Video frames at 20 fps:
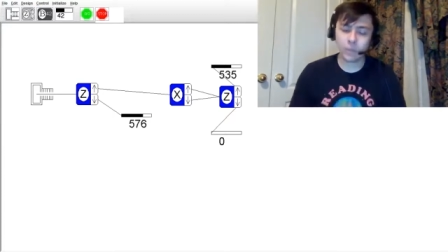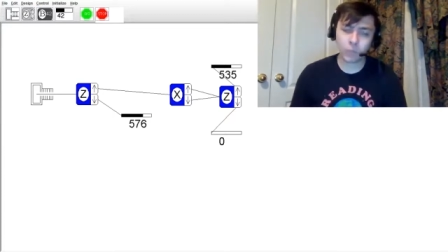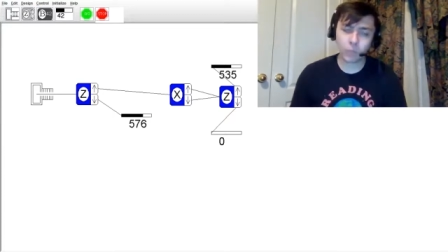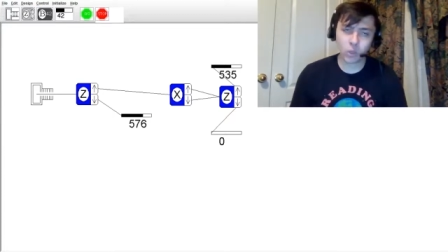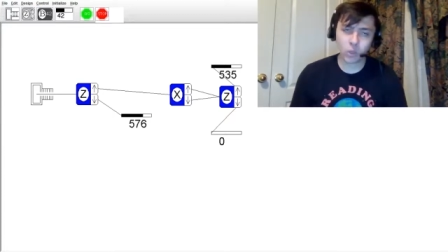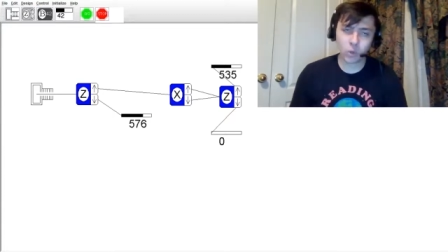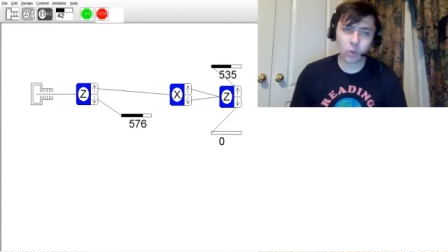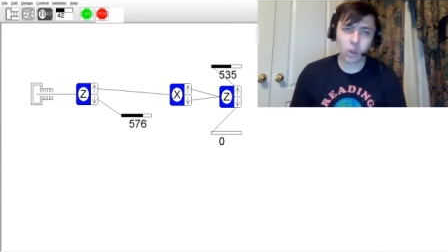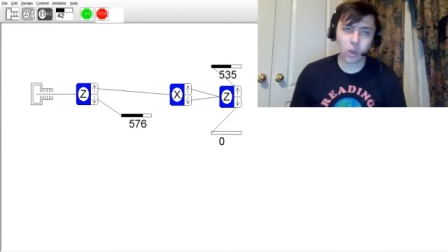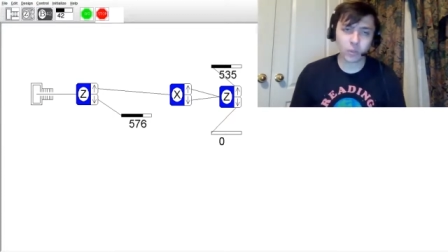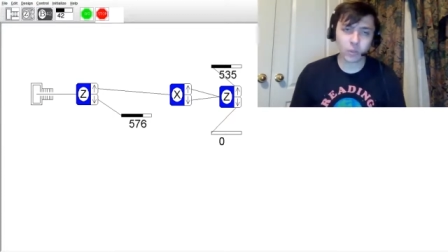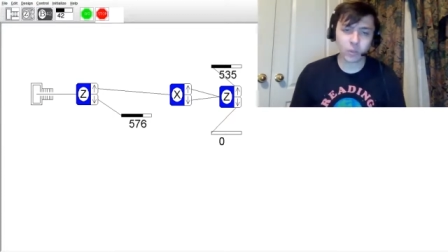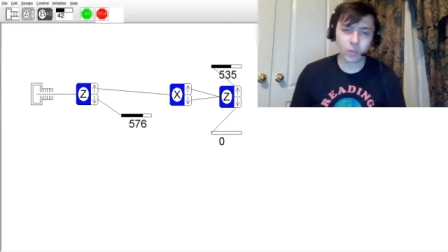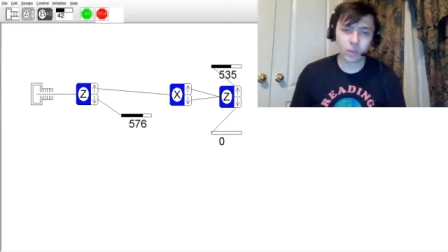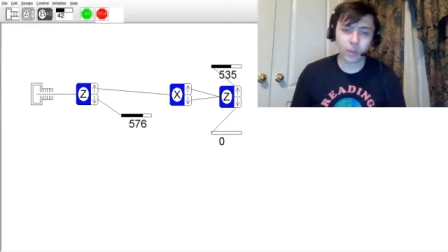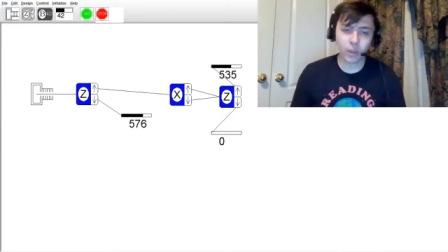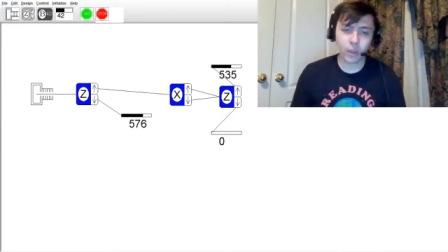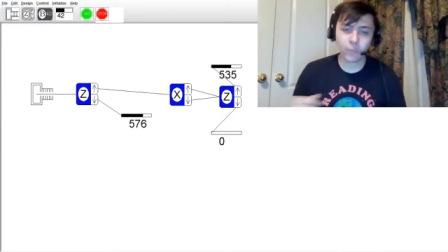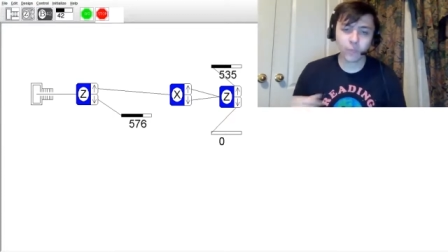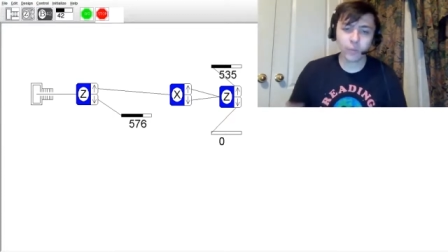quantum
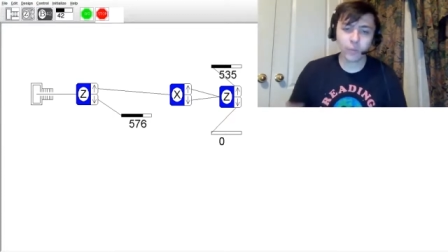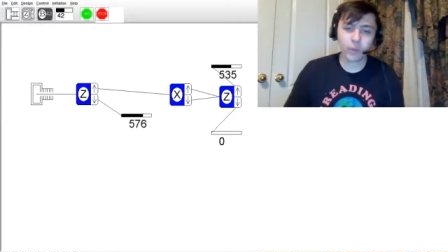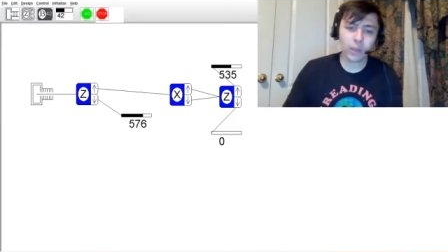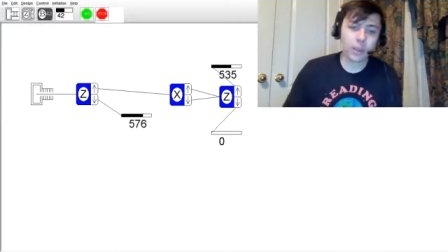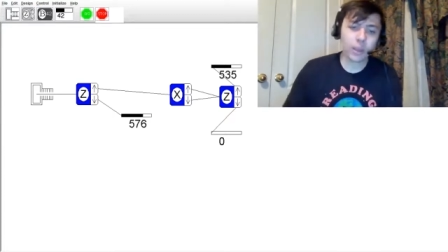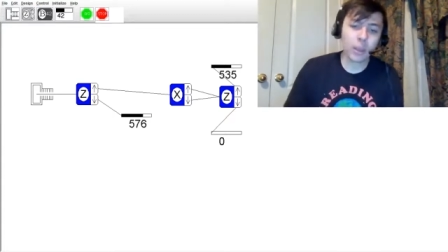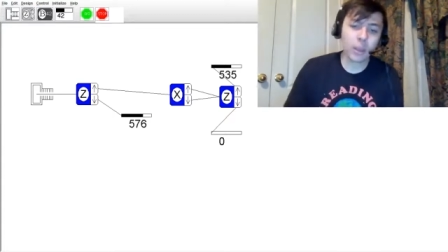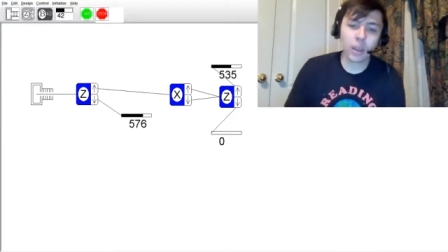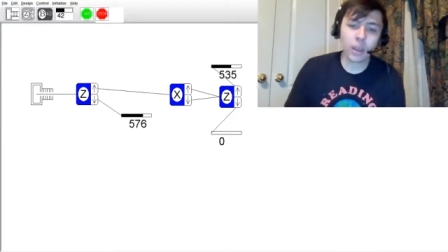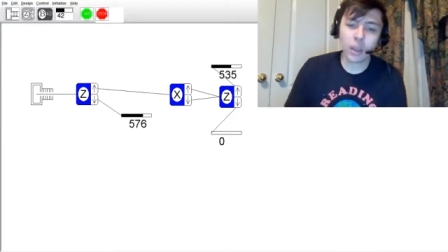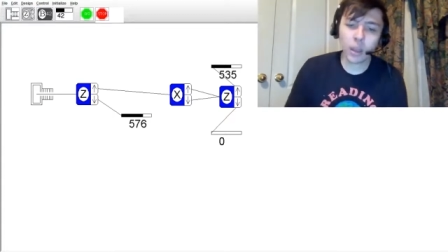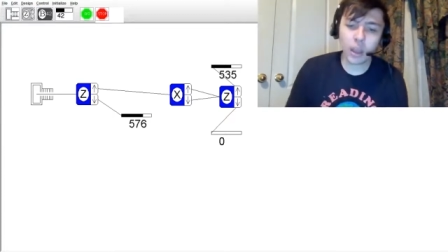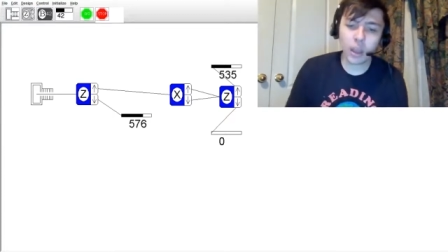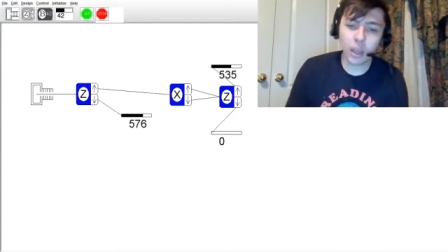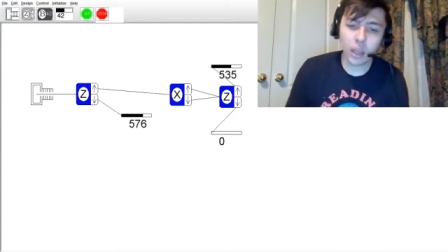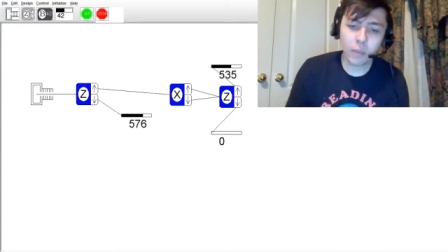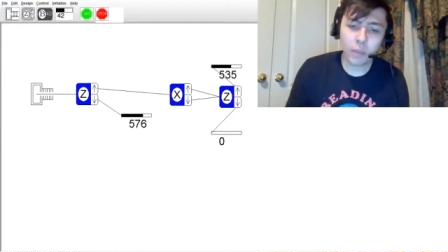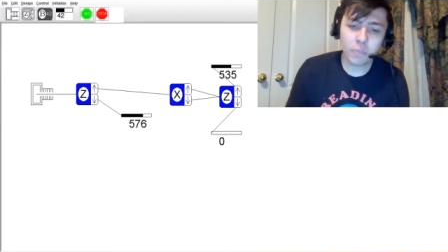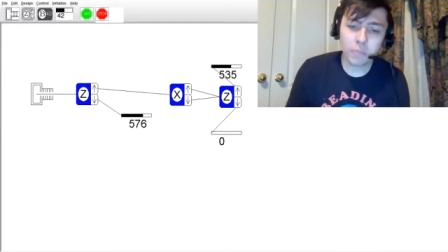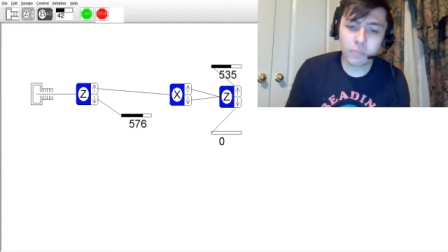stuff.
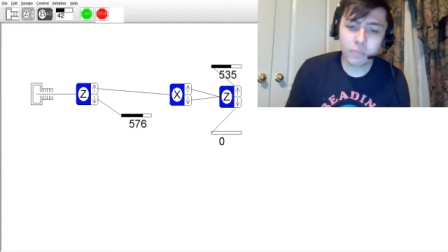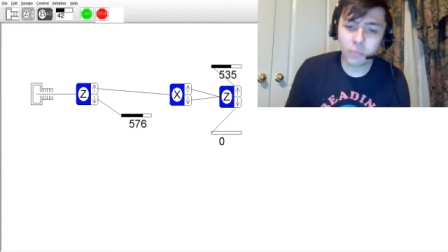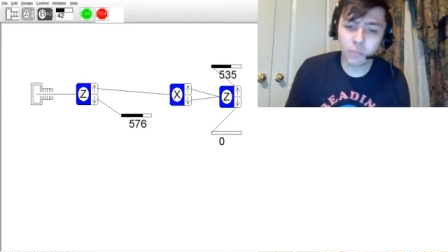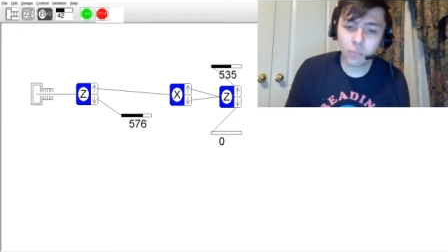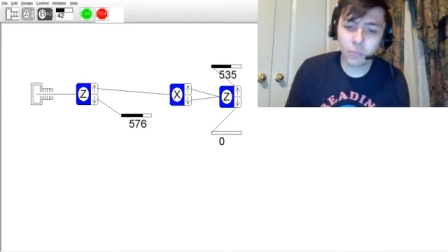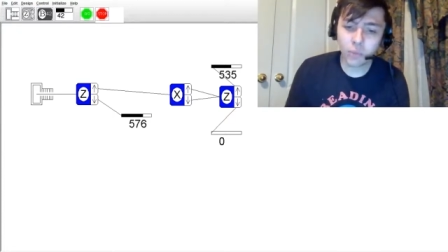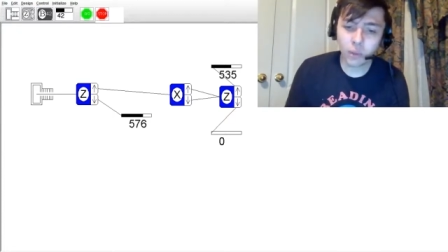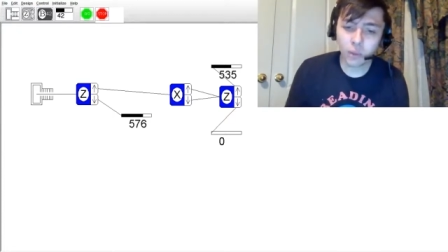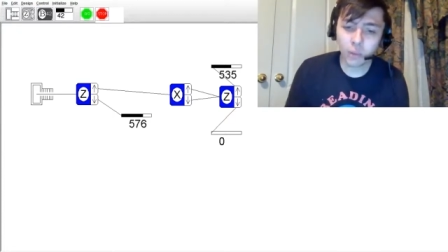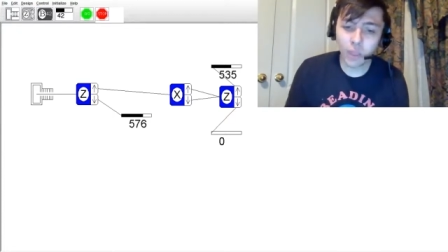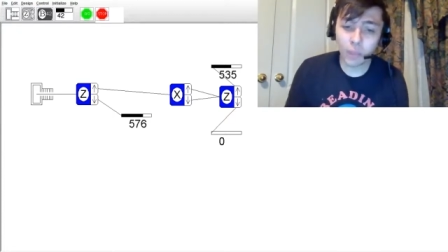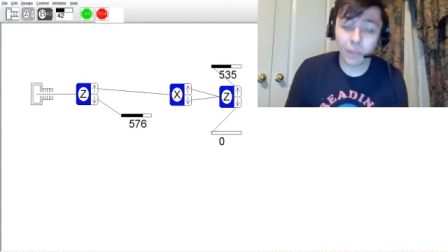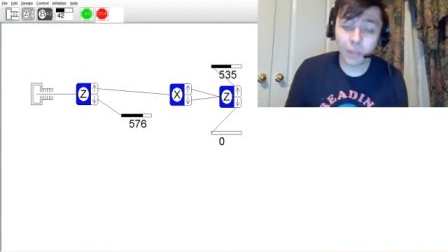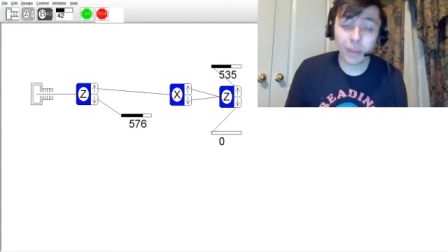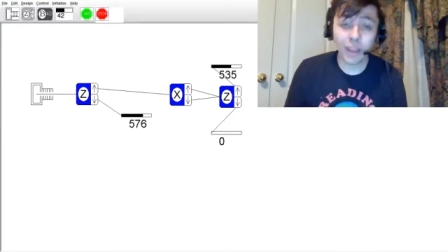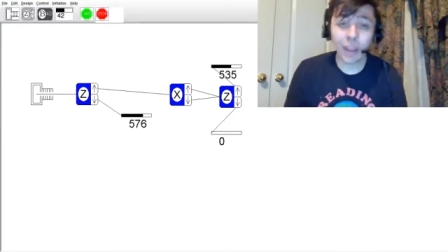Um, so with that being said,